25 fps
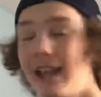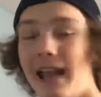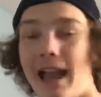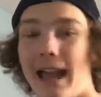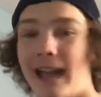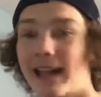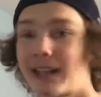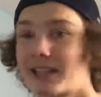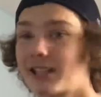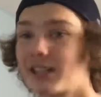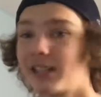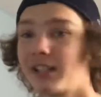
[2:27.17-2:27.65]

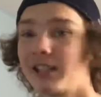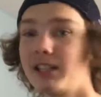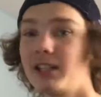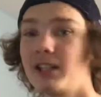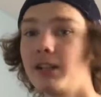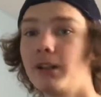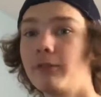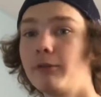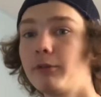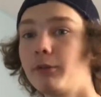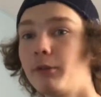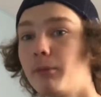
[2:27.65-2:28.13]
Excellent
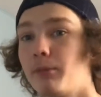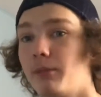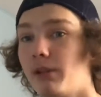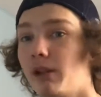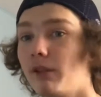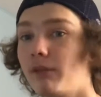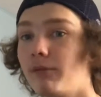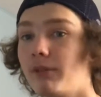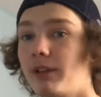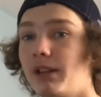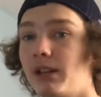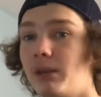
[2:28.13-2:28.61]
year for Emil
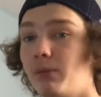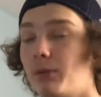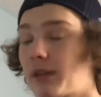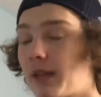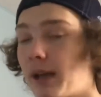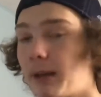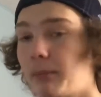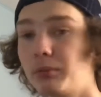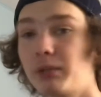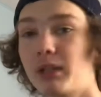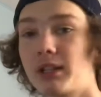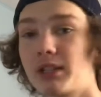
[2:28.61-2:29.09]
Vinny with
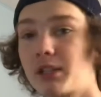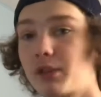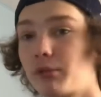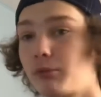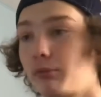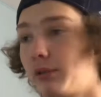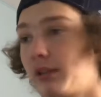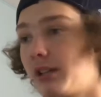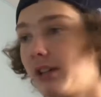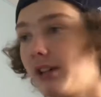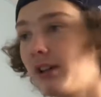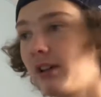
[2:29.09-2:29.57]
that
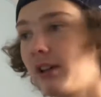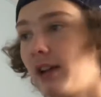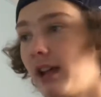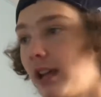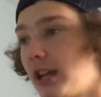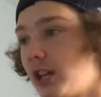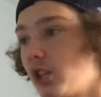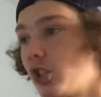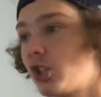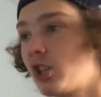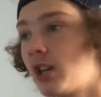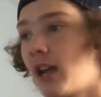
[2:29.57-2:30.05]
+3 year
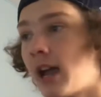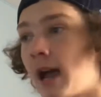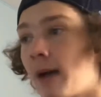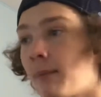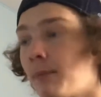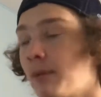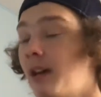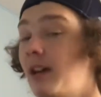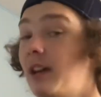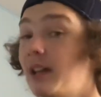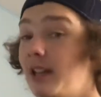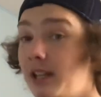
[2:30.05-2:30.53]
age
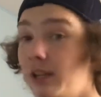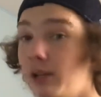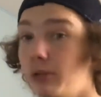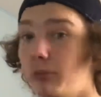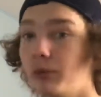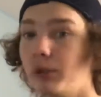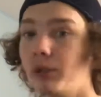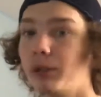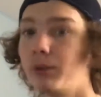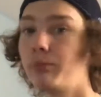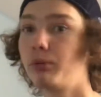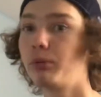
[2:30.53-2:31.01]
gap. He
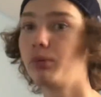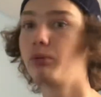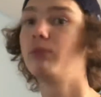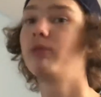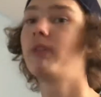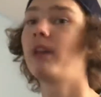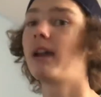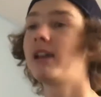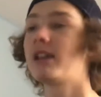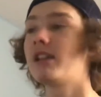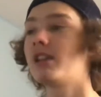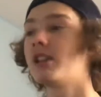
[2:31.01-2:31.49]
really proved
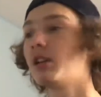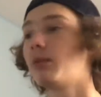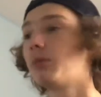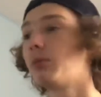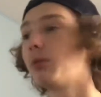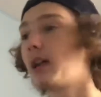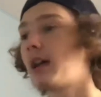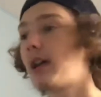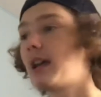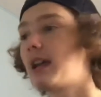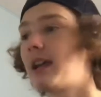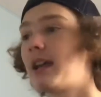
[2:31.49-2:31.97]
that he could
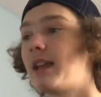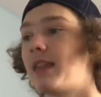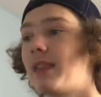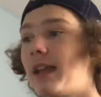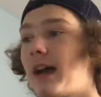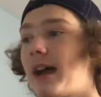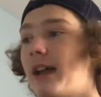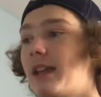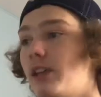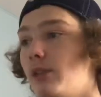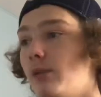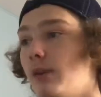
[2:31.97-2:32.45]
play in
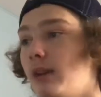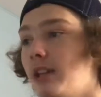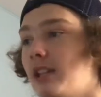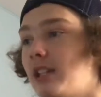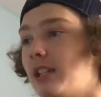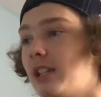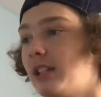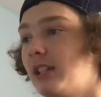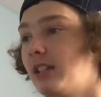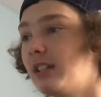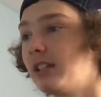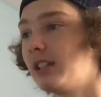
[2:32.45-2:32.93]
that
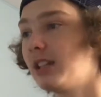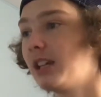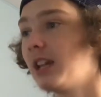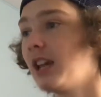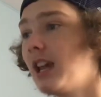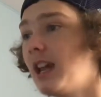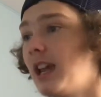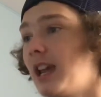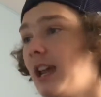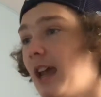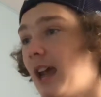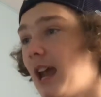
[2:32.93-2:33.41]
U18 league.
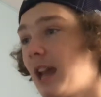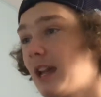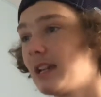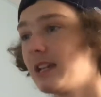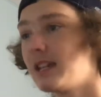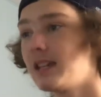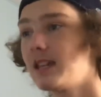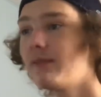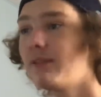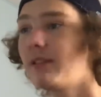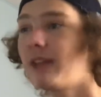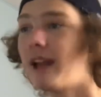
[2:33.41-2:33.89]
And he
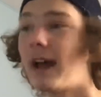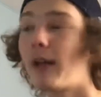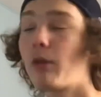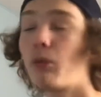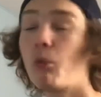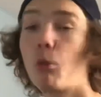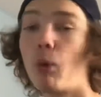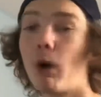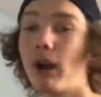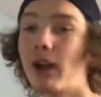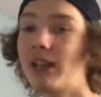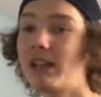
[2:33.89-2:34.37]
even
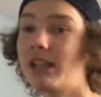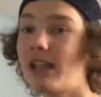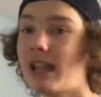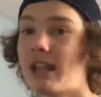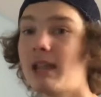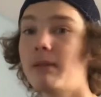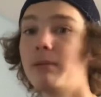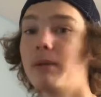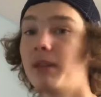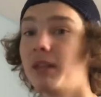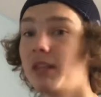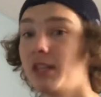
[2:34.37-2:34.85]
had 1
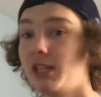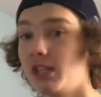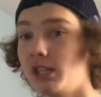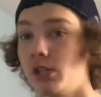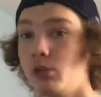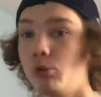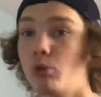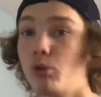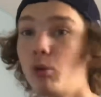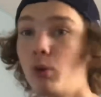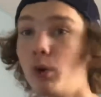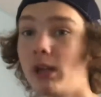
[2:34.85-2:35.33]
game in the
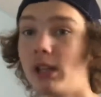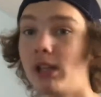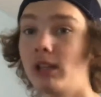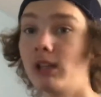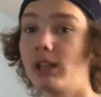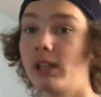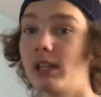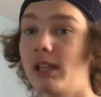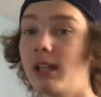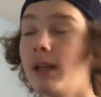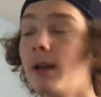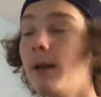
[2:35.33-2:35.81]
U20
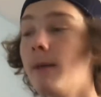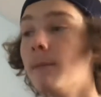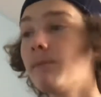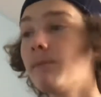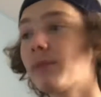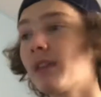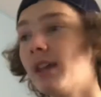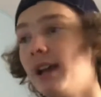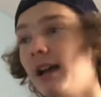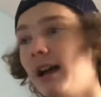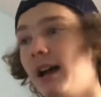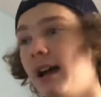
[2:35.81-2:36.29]
league
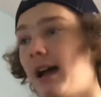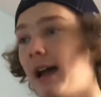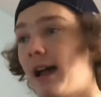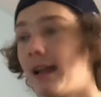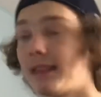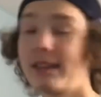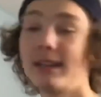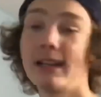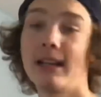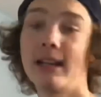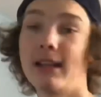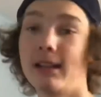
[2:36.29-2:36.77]
at
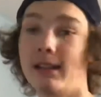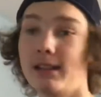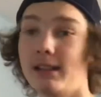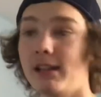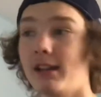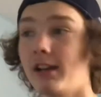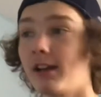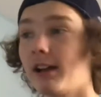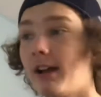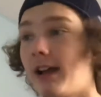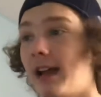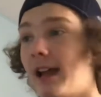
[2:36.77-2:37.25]
the end of the
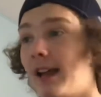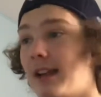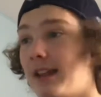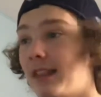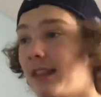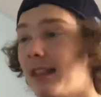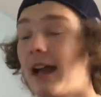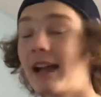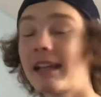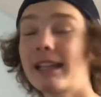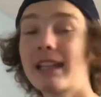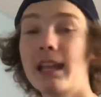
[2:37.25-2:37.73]
year. And in
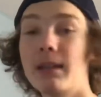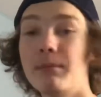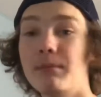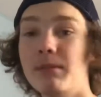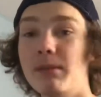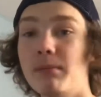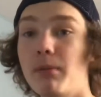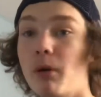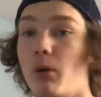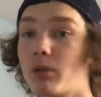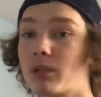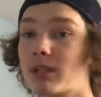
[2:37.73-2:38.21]
that game, he
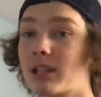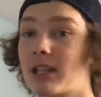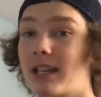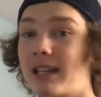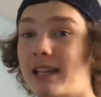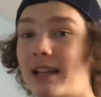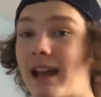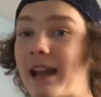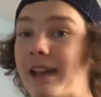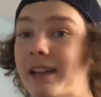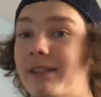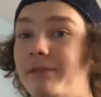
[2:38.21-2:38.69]
posted a
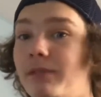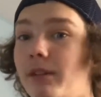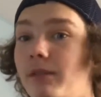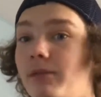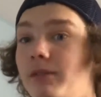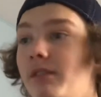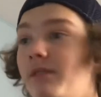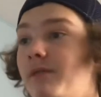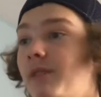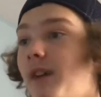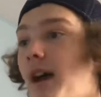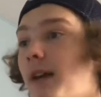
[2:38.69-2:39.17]

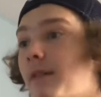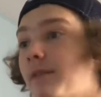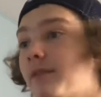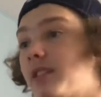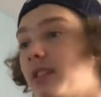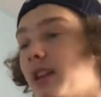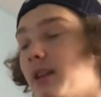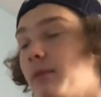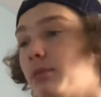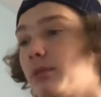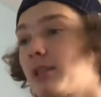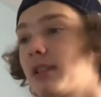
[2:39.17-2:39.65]
.955
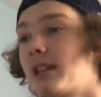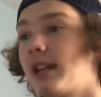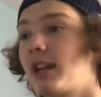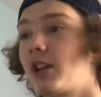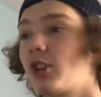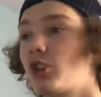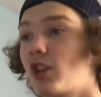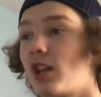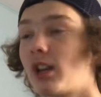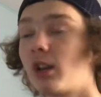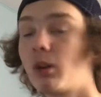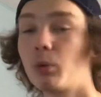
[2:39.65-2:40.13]
save
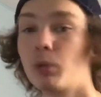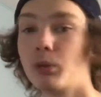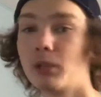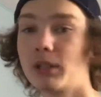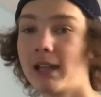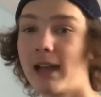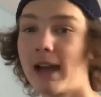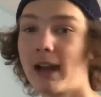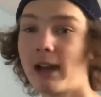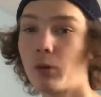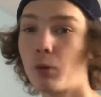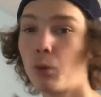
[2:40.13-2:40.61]
percentage and only
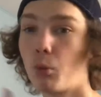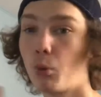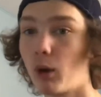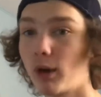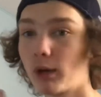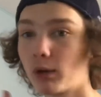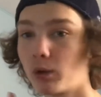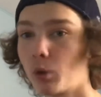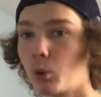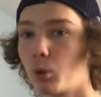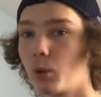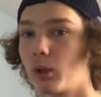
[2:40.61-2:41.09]
had
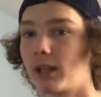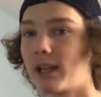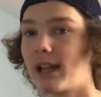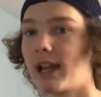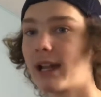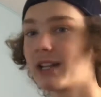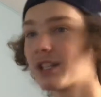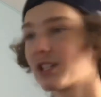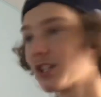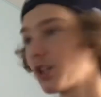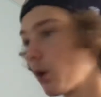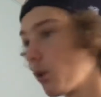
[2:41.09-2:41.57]
1 goal
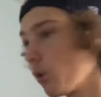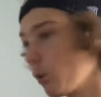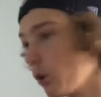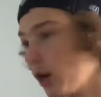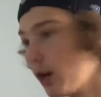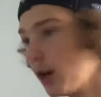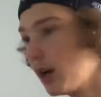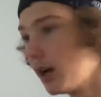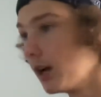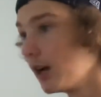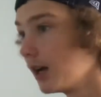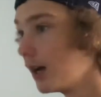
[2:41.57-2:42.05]
against. So
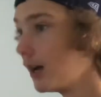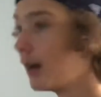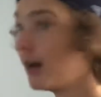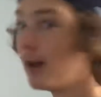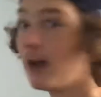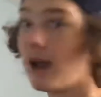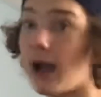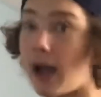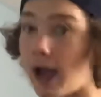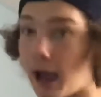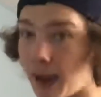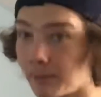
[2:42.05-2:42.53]

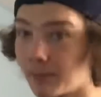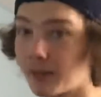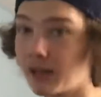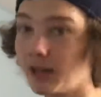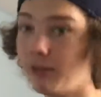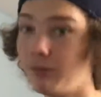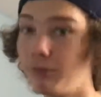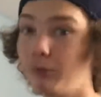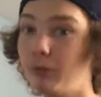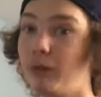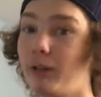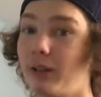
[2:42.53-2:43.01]
I'm
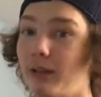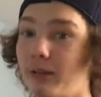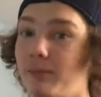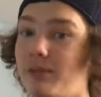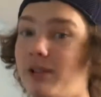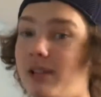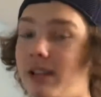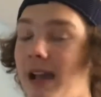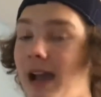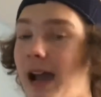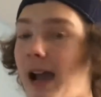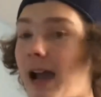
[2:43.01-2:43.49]
gonna really
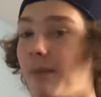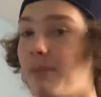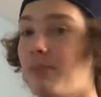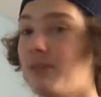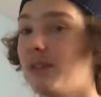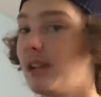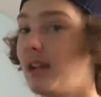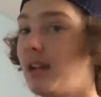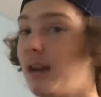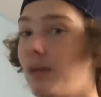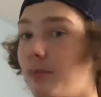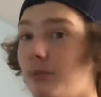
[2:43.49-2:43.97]
be
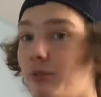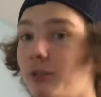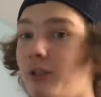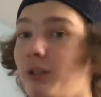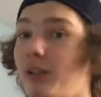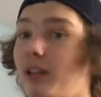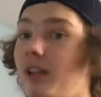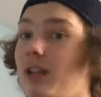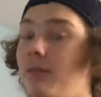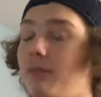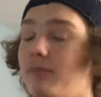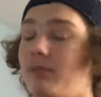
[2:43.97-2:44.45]
happy, and I'm really
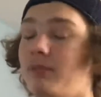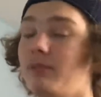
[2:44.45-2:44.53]
gonna